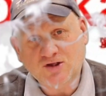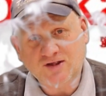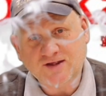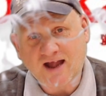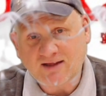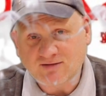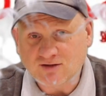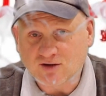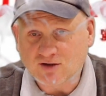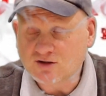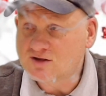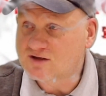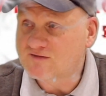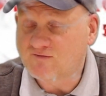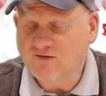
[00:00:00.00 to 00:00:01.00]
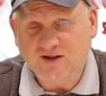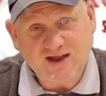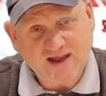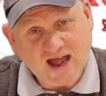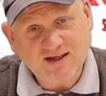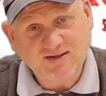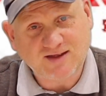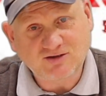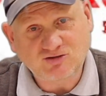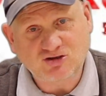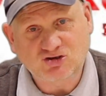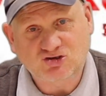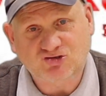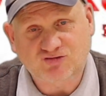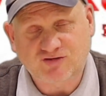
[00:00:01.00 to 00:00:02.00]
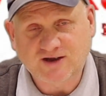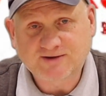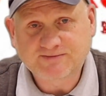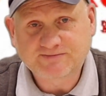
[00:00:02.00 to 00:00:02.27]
standards for the gas industry.